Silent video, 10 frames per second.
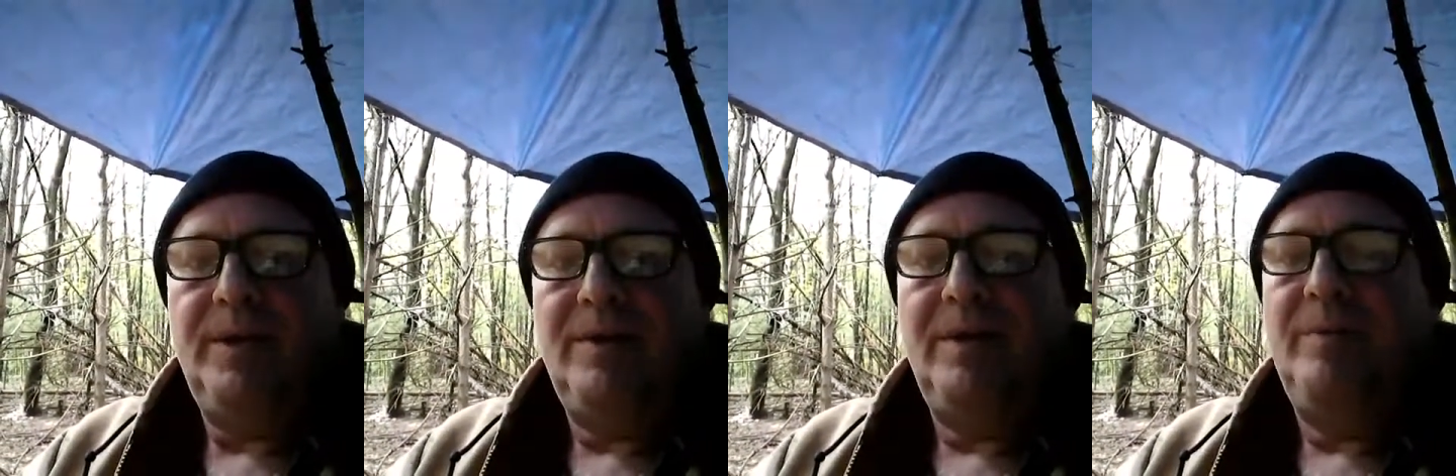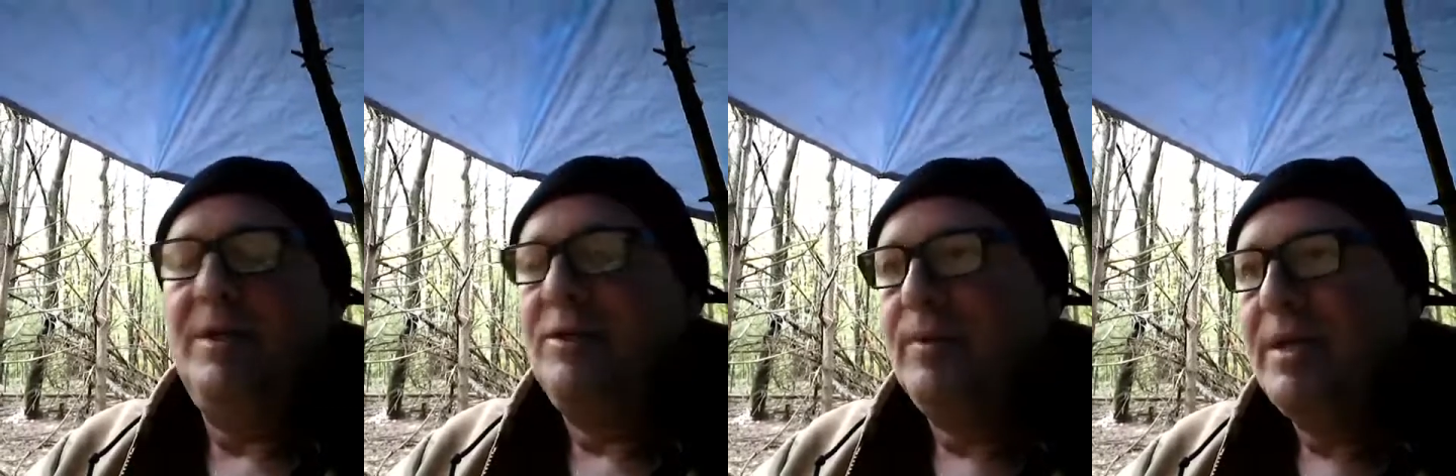Now it can
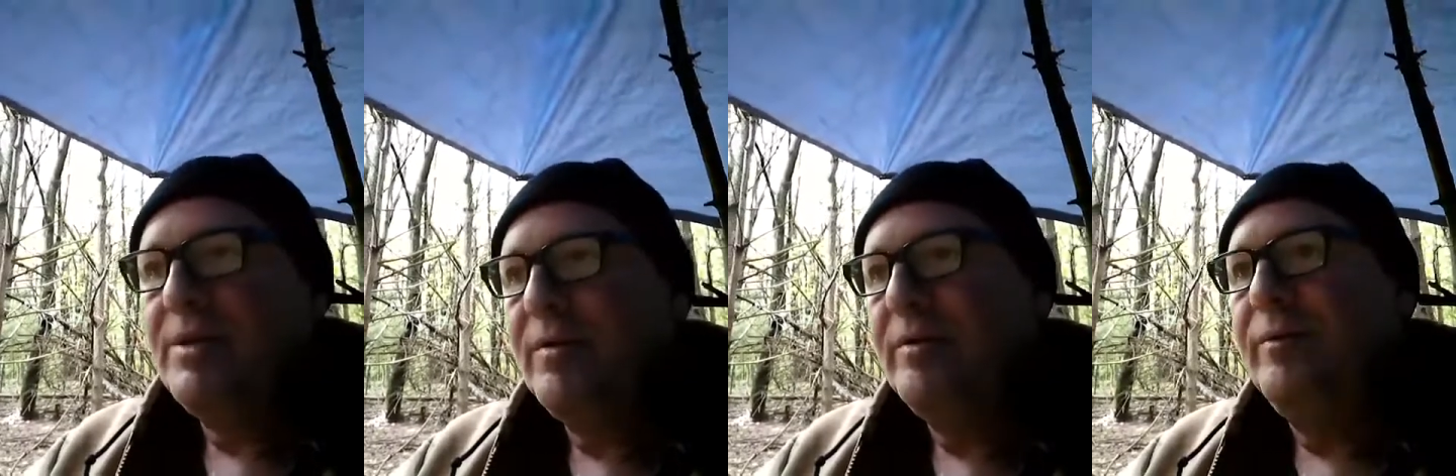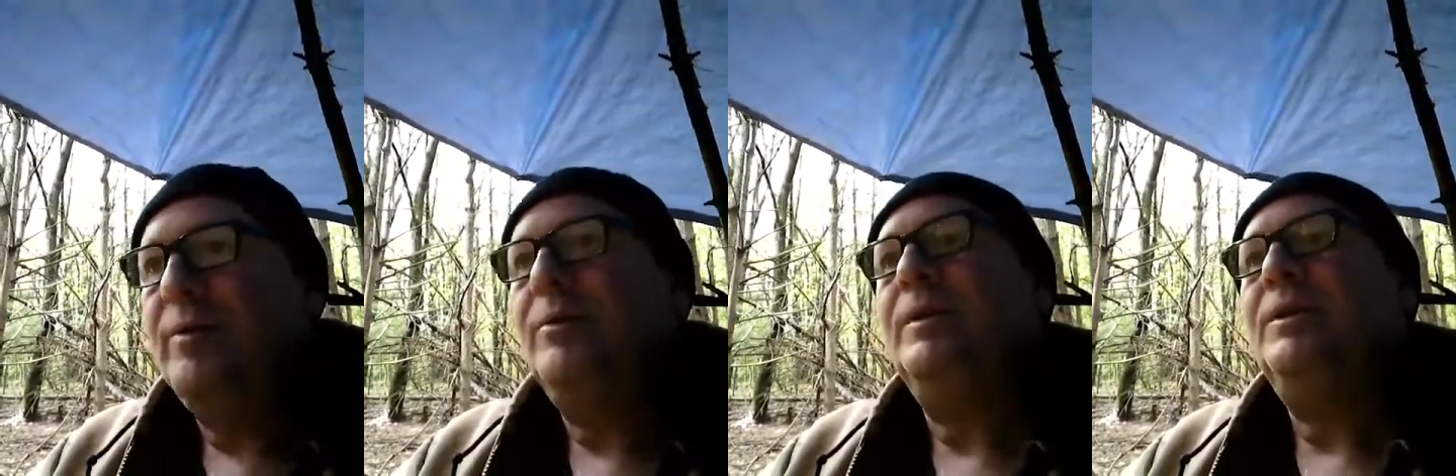be stressful if you
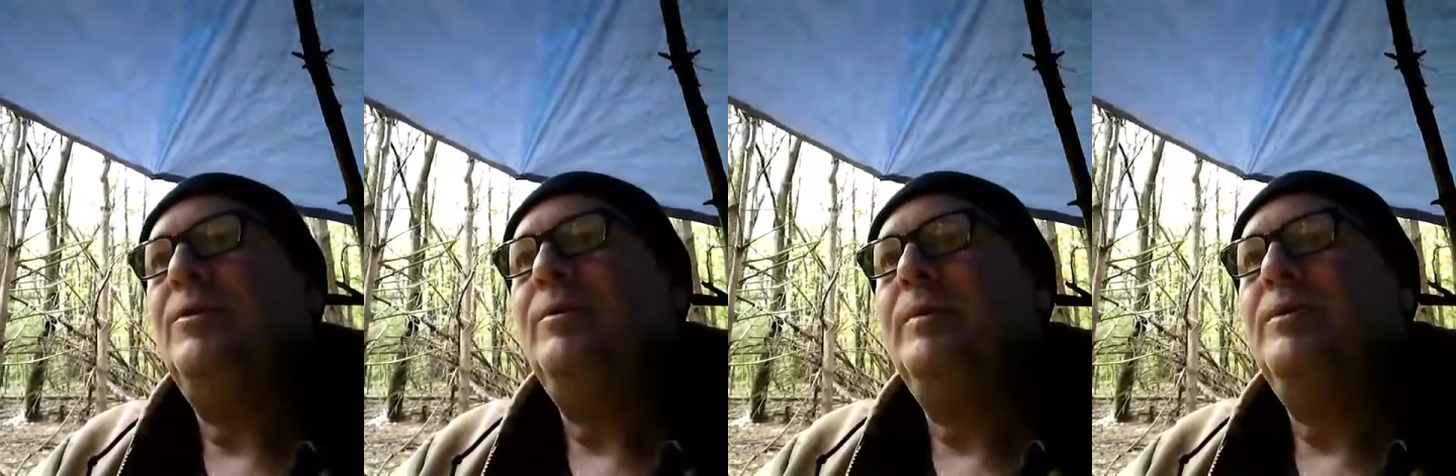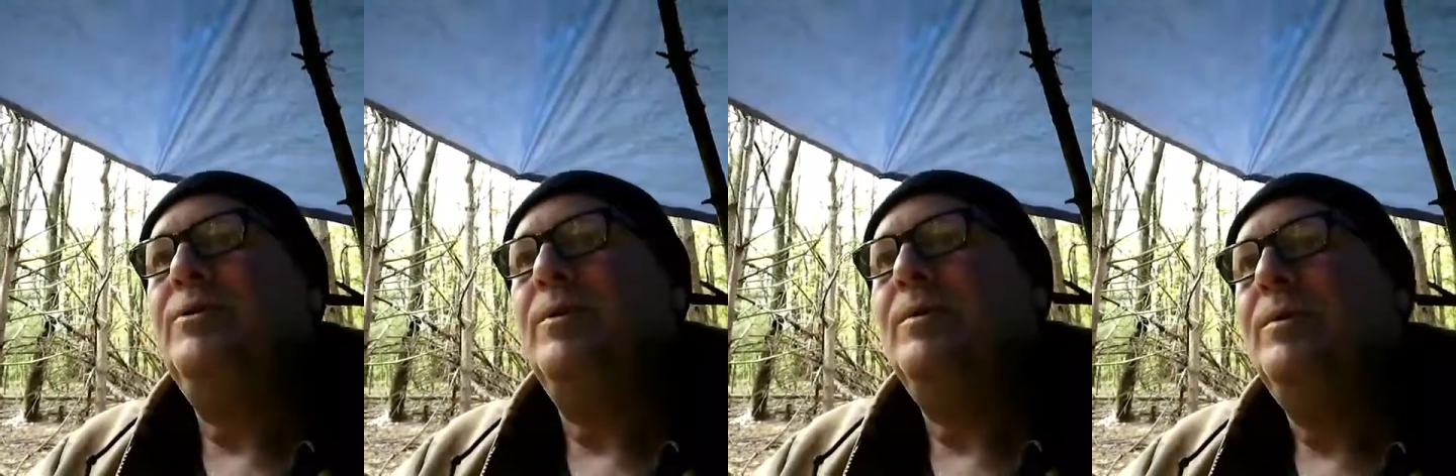don't know what you're doing,
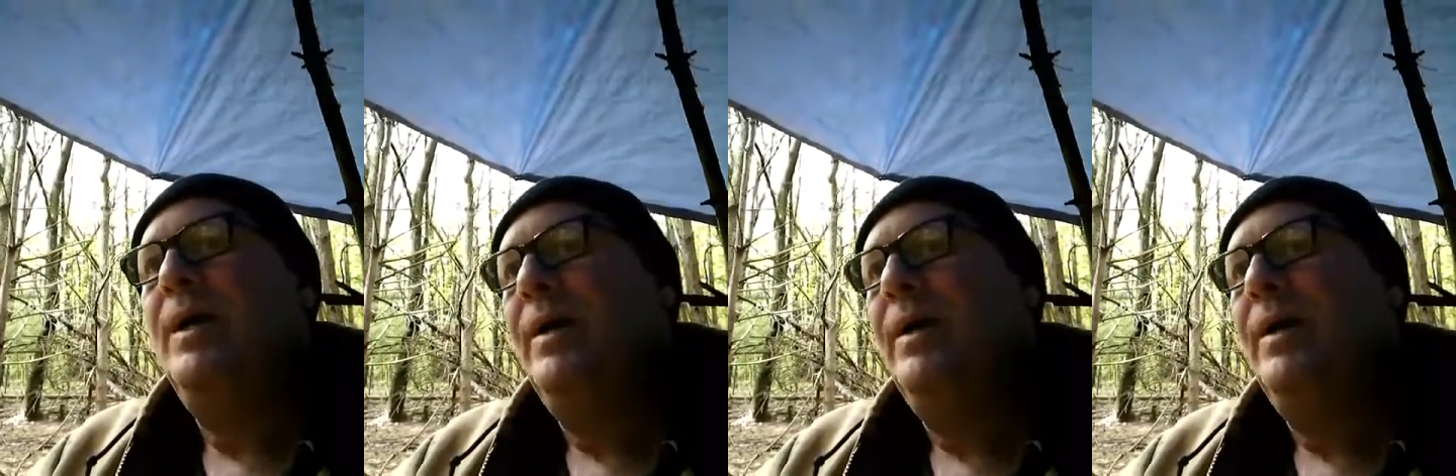so